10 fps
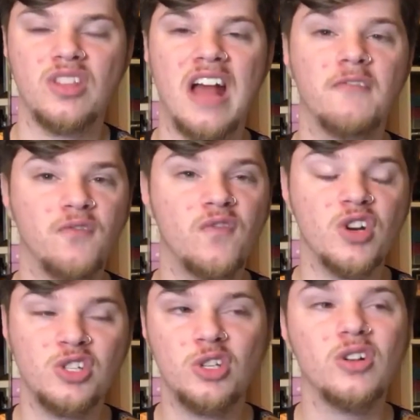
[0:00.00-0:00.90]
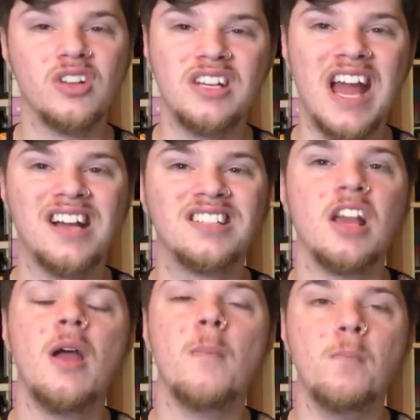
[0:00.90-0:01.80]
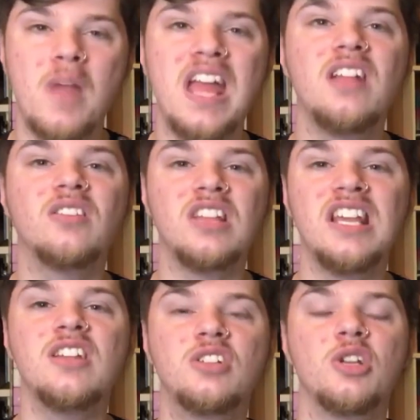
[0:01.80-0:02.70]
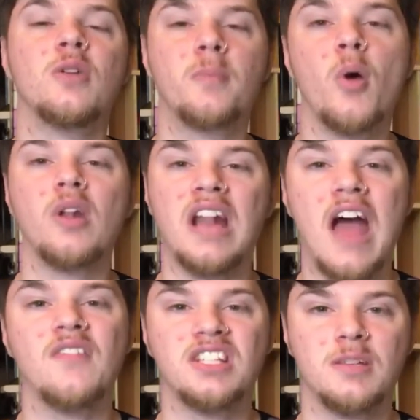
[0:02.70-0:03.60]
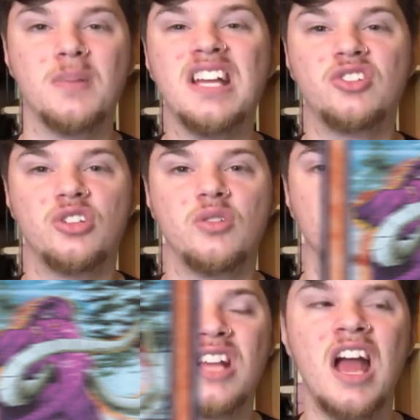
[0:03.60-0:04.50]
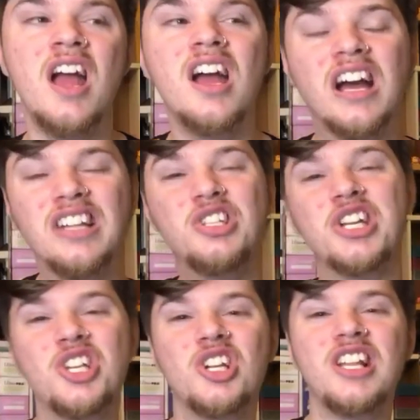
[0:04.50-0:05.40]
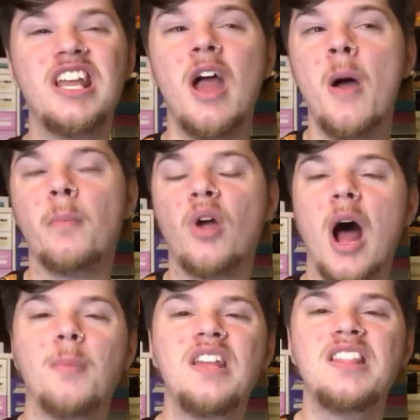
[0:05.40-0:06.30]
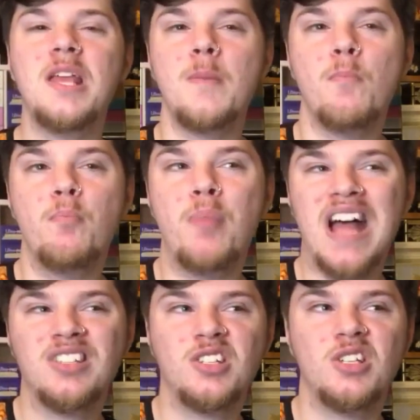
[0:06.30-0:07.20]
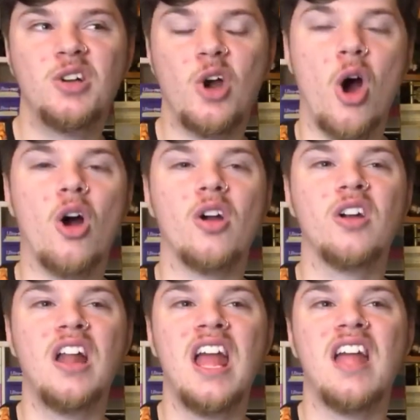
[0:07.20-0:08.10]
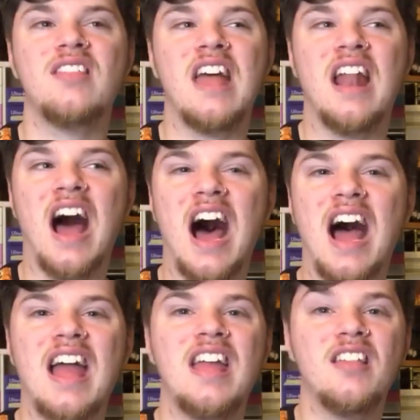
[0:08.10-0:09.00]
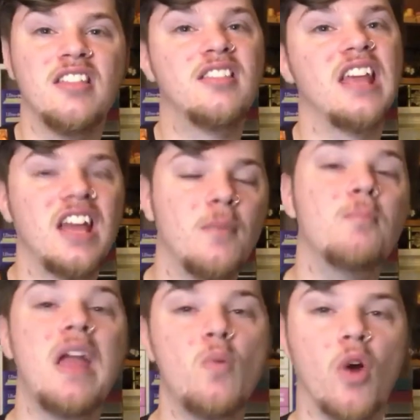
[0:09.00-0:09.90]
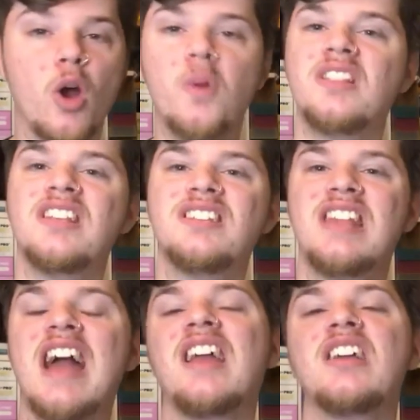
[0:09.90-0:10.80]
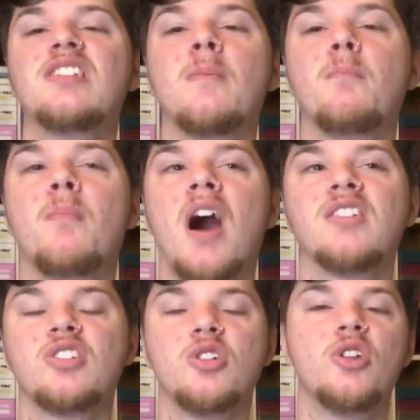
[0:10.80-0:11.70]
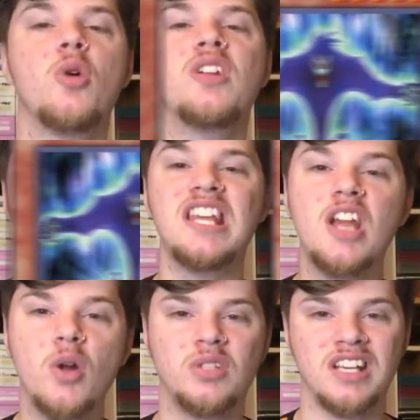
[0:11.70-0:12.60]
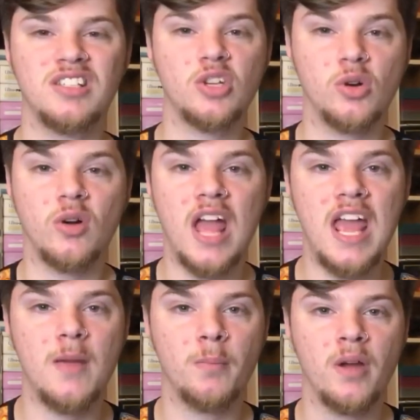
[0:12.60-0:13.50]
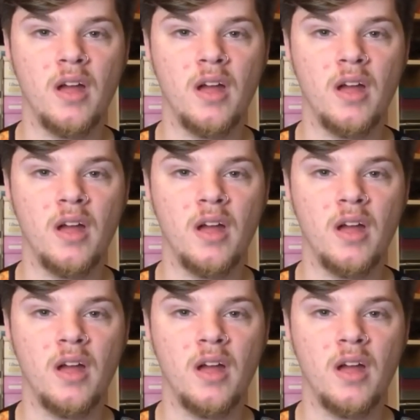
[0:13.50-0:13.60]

that for certain decks may lead to your opponent having some issues. Additionally, probably the best card that I think may work with this deck is a monster known as Egotistical Ape.